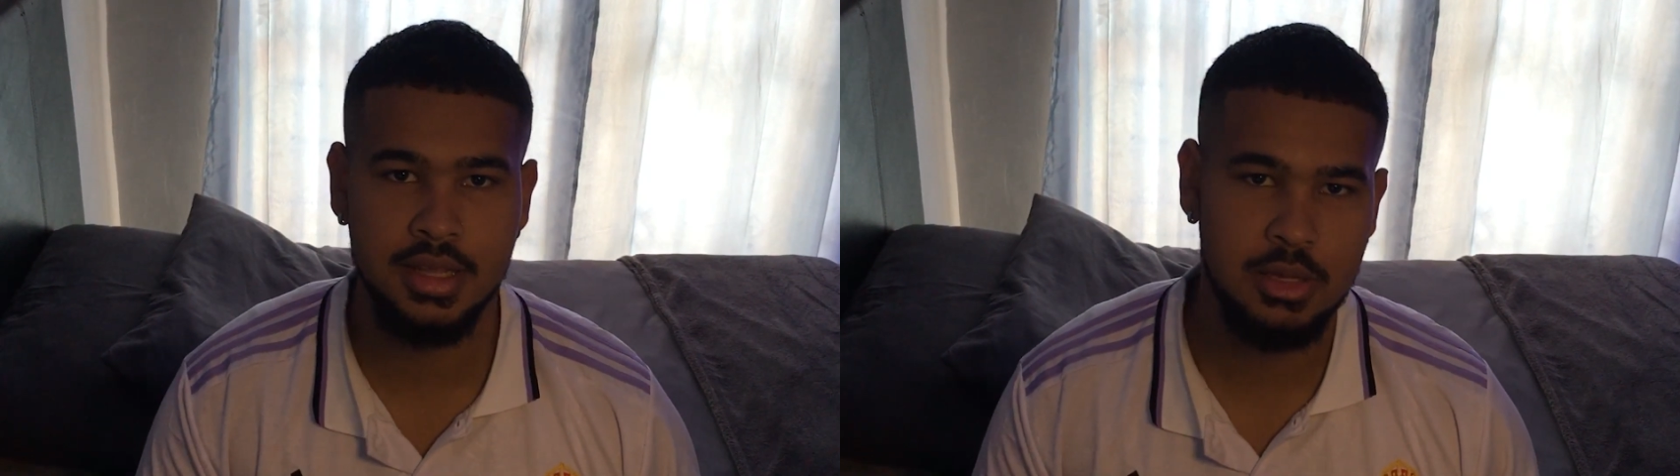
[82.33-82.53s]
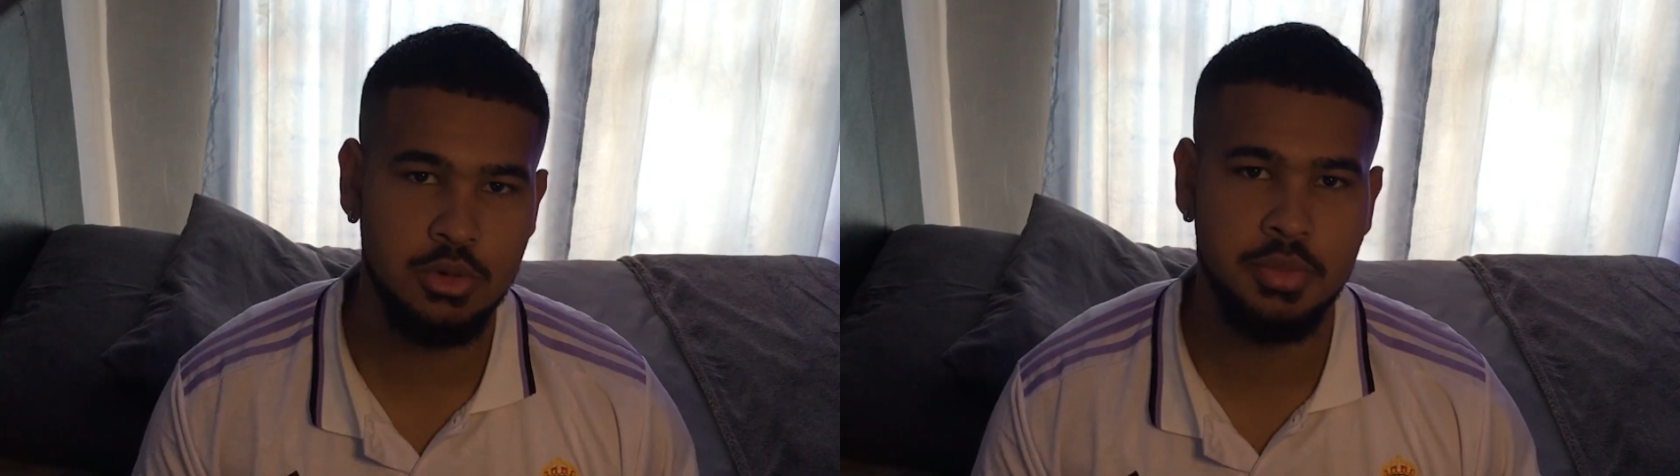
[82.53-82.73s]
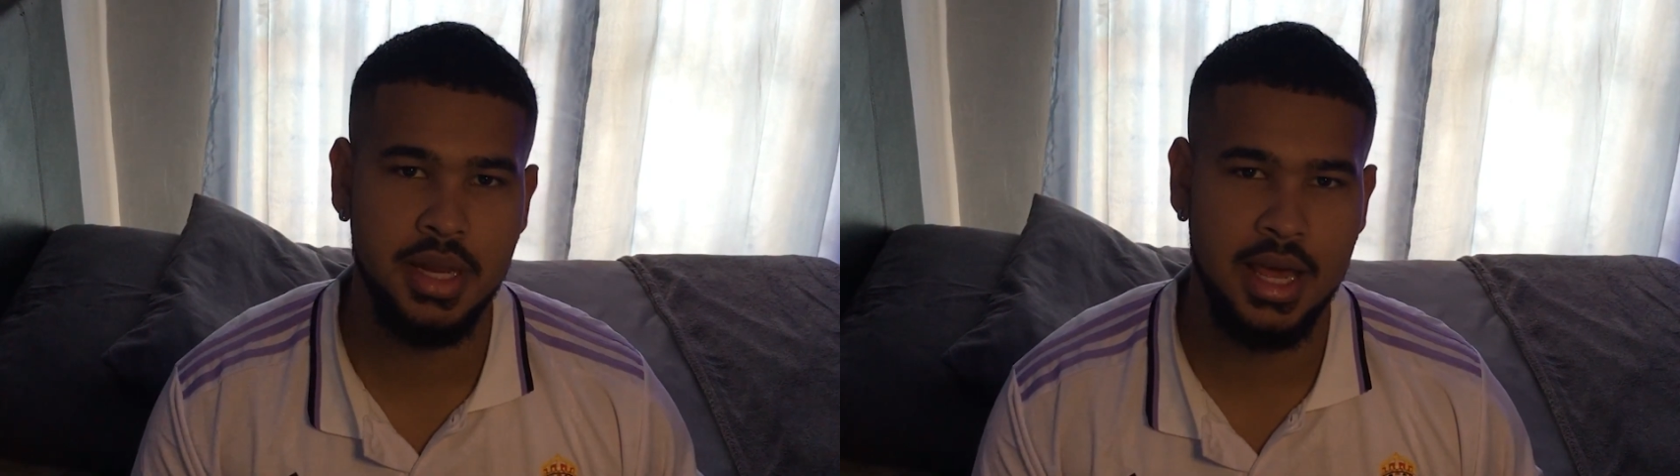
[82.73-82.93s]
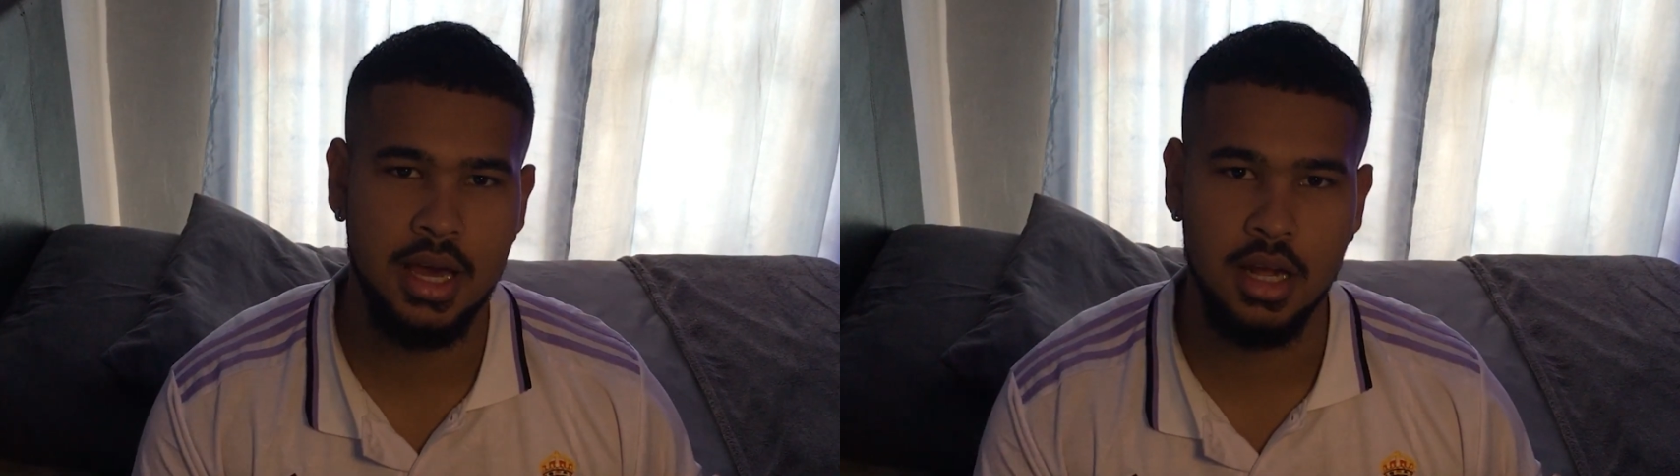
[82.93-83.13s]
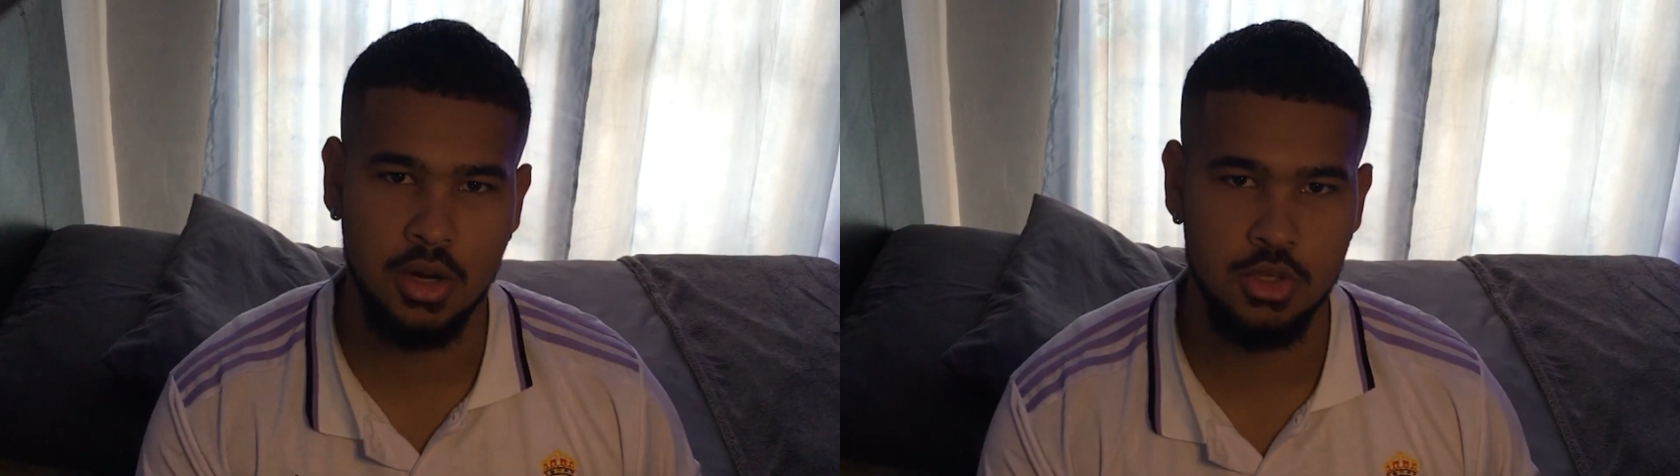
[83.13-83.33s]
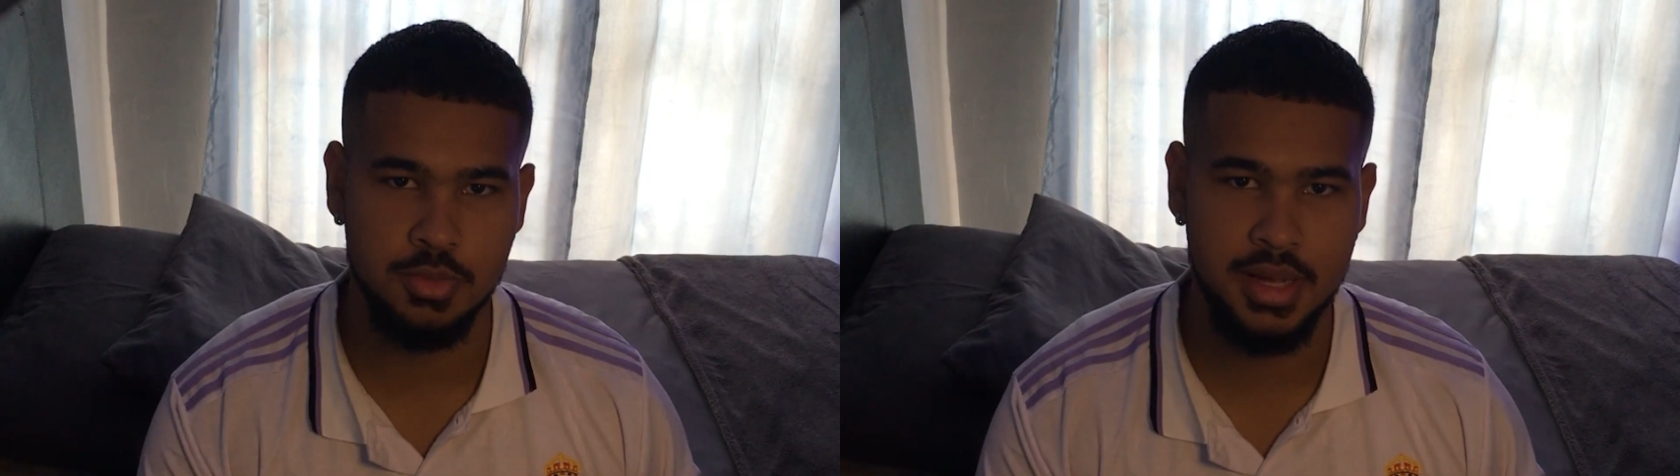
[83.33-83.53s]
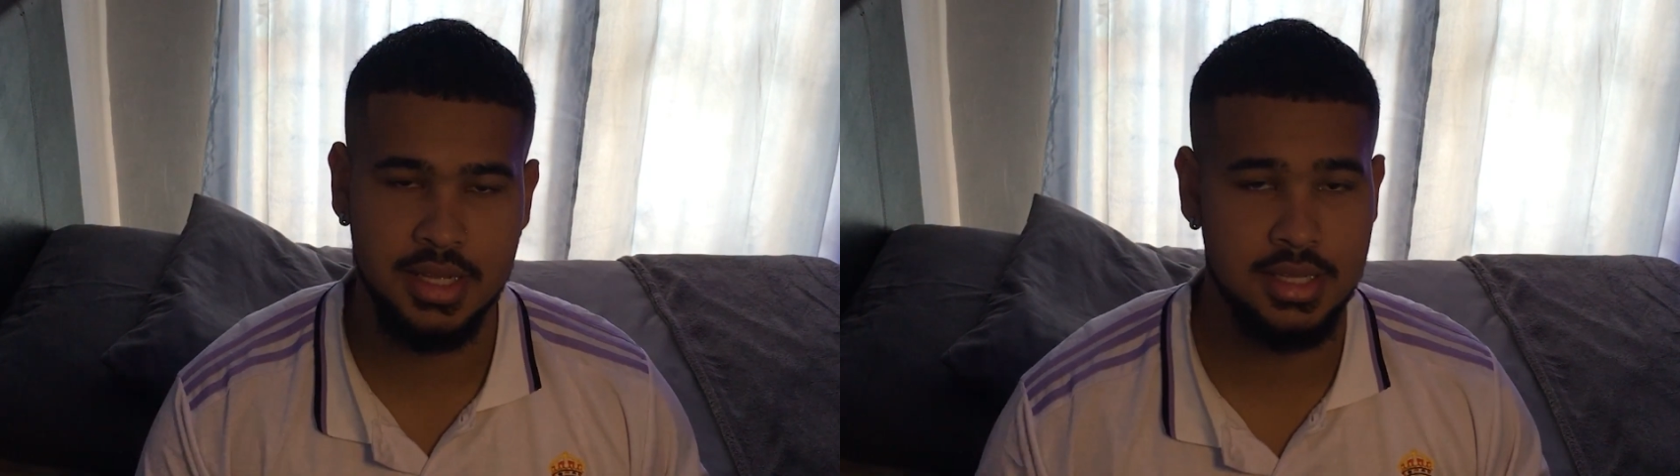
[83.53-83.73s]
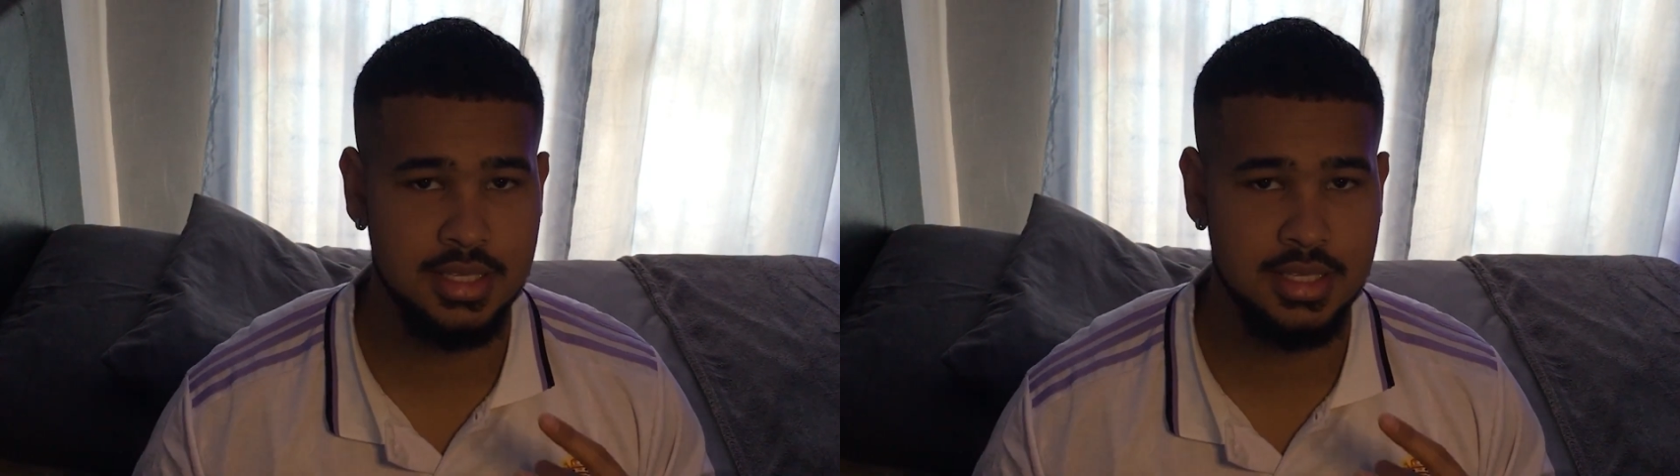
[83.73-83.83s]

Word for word: that would be like a closed beta